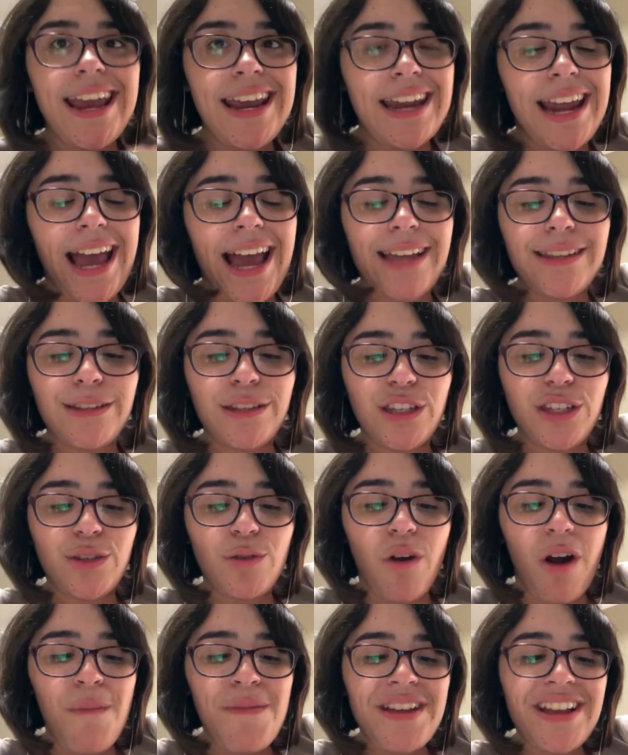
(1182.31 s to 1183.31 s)
it has in
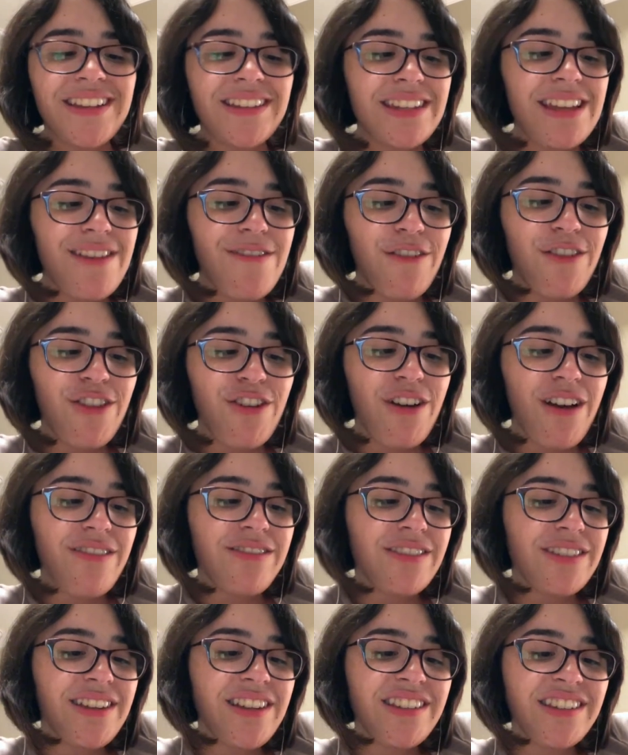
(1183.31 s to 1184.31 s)
store, because even though
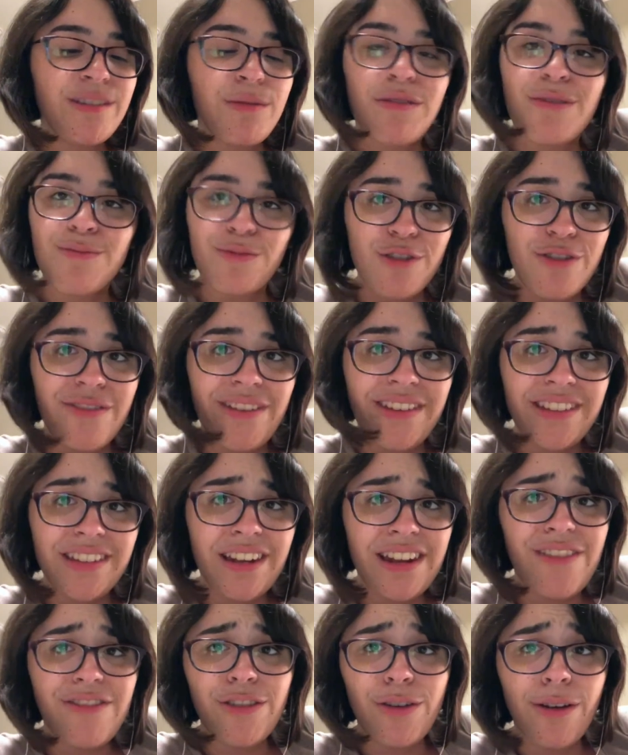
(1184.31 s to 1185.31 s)
I've seen some of the movies and
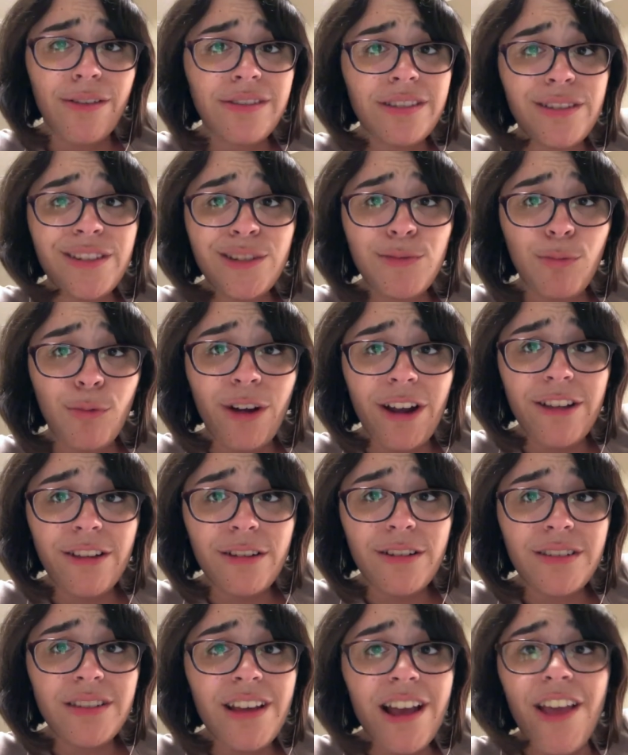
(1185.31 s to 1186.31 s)
even though I've seen
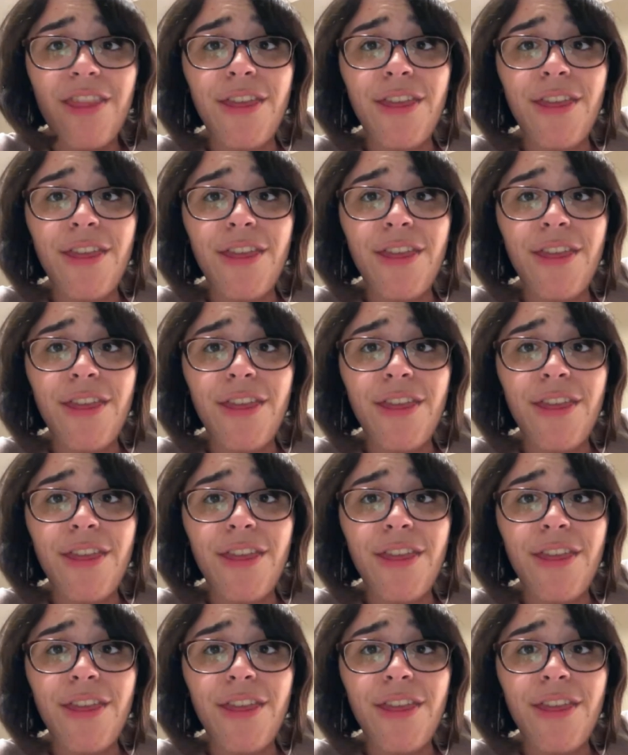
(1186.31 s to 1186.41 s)
spoilers,